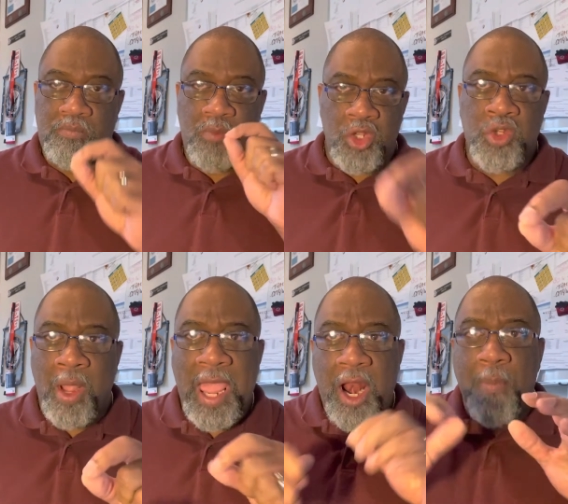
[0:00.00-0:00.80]
So I
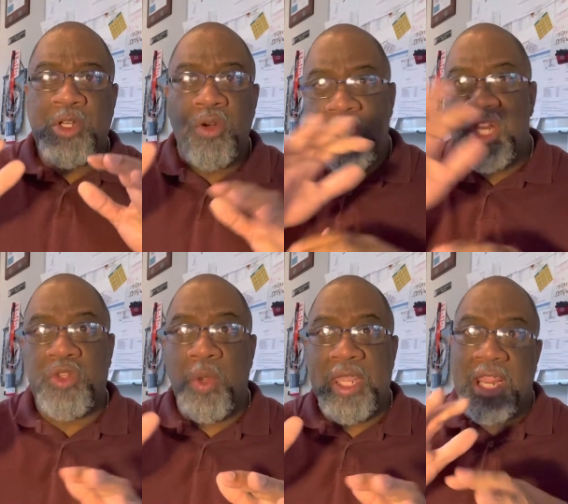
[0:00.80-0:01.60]
had opportunity this
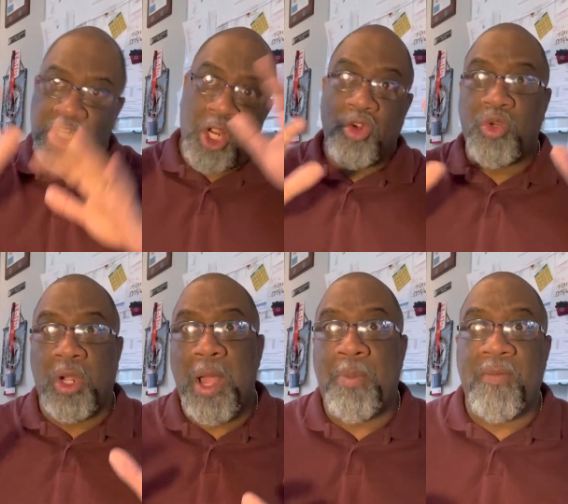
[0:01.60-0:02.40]
weekend to go to a
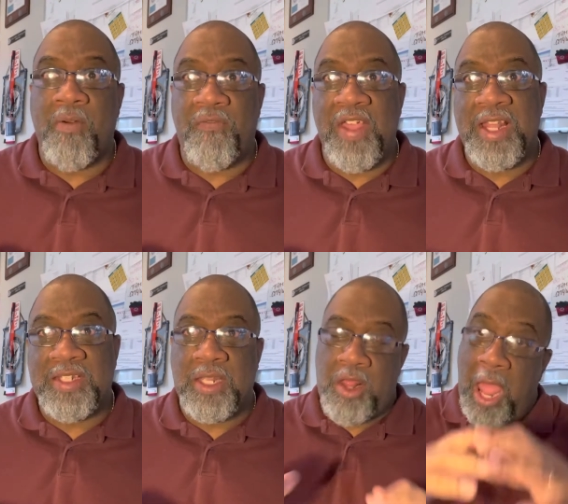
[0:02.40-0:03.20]
couple of
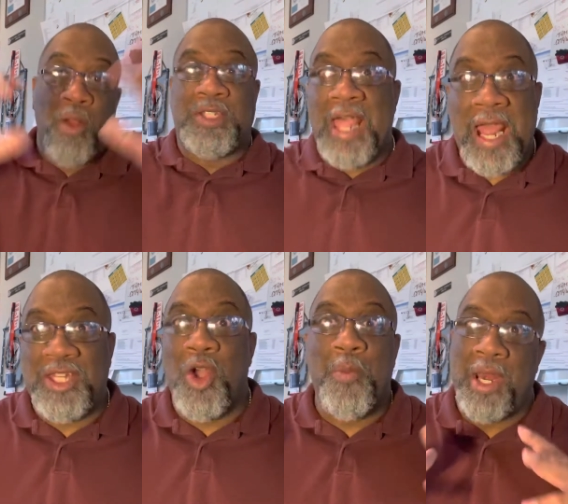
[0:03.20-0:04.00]
events. Uh, outside is
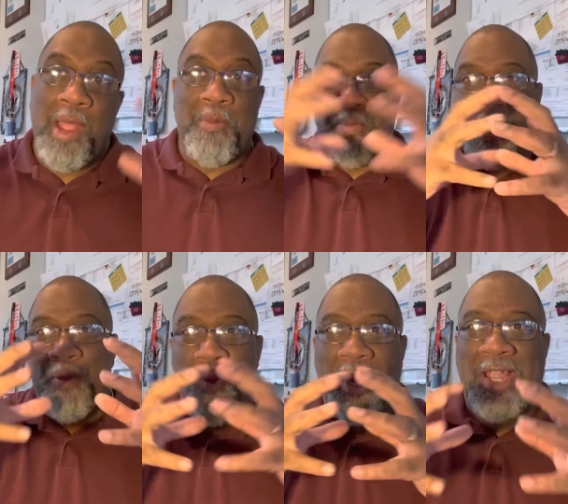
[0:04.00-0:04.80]
opening up and people
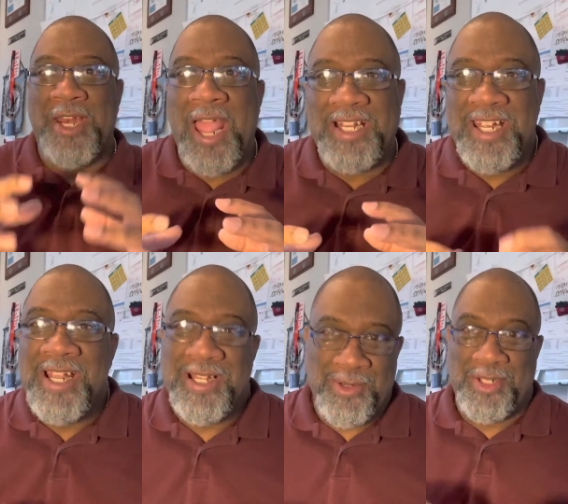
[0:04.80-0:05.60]
want to connect.
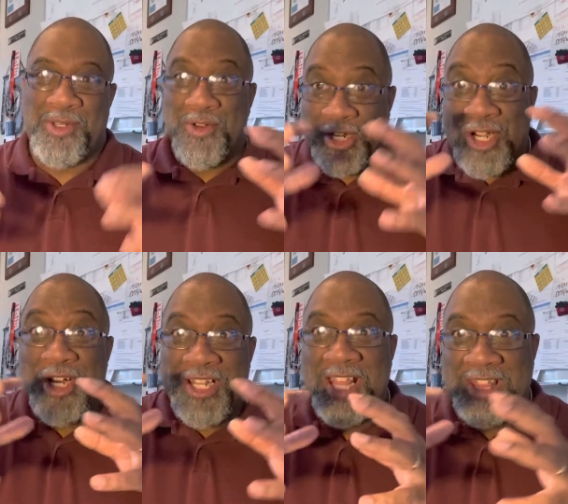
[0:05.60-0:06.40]
So it's so
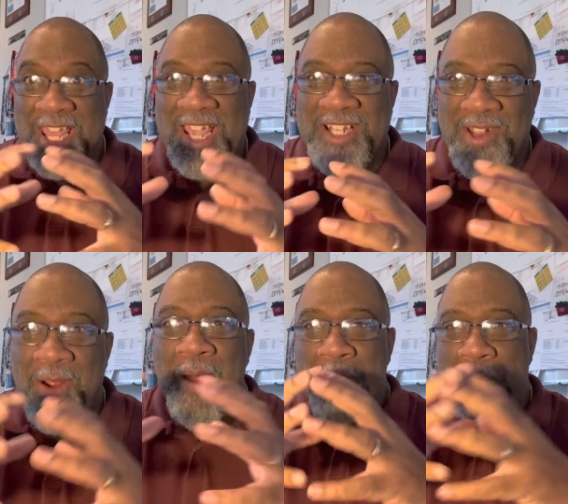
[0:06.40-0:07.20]
good that things
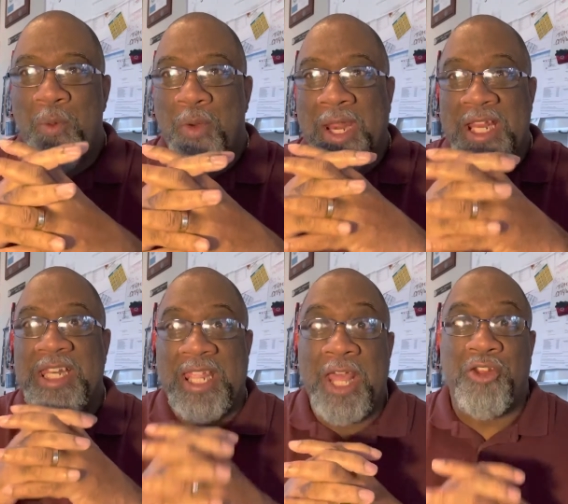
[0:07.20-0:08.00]
are, people want to get
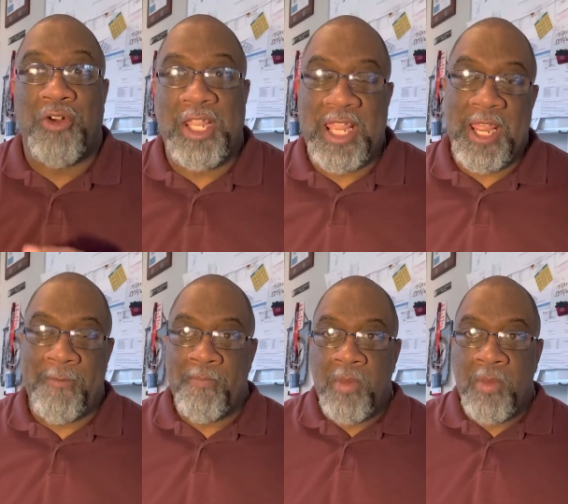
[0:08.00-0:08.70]
together again.